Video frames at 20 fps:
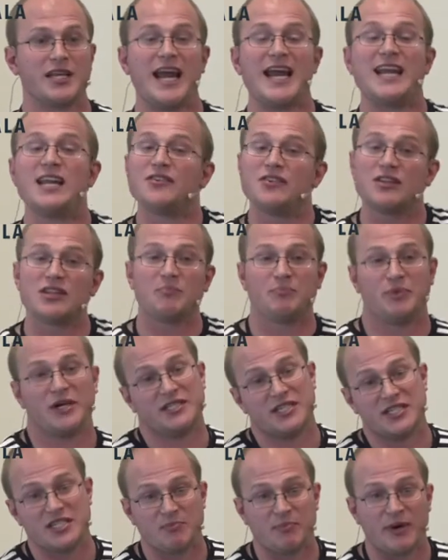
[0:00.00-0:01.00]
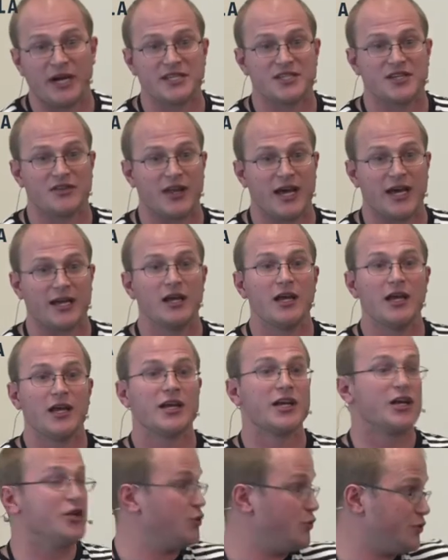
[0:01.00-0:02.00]
and anything that participates in that
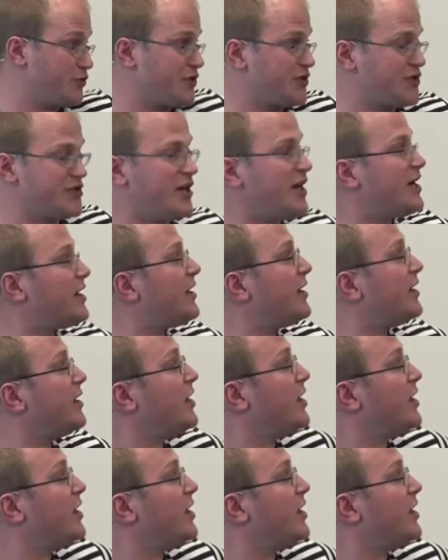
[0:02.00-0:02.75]
can use the star.